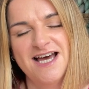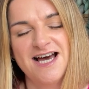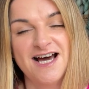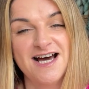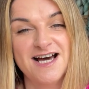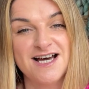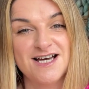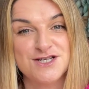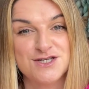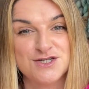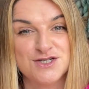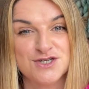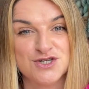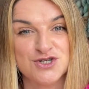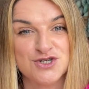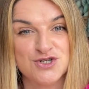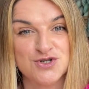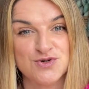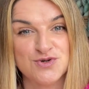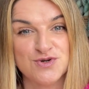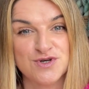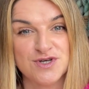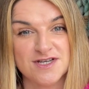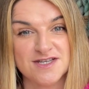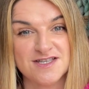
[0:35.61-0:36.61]
and
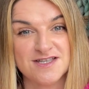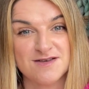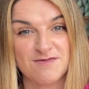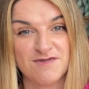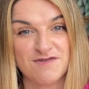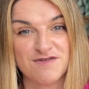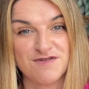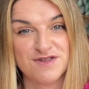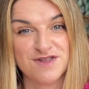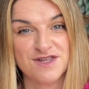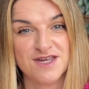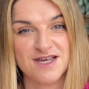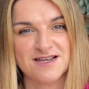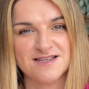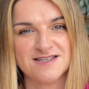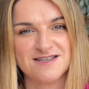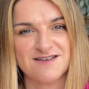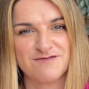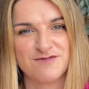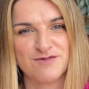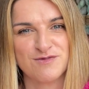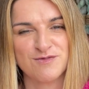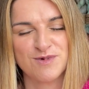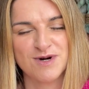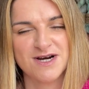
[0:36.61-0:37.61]
show you some of the things
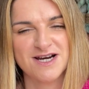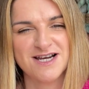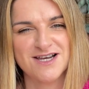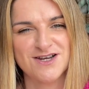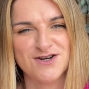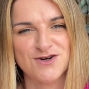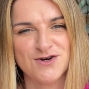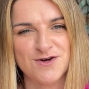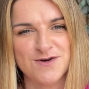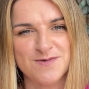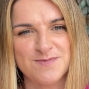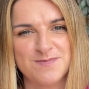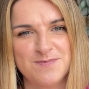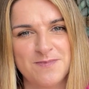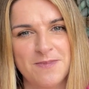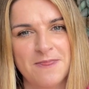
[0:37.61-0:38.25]
I've been working on.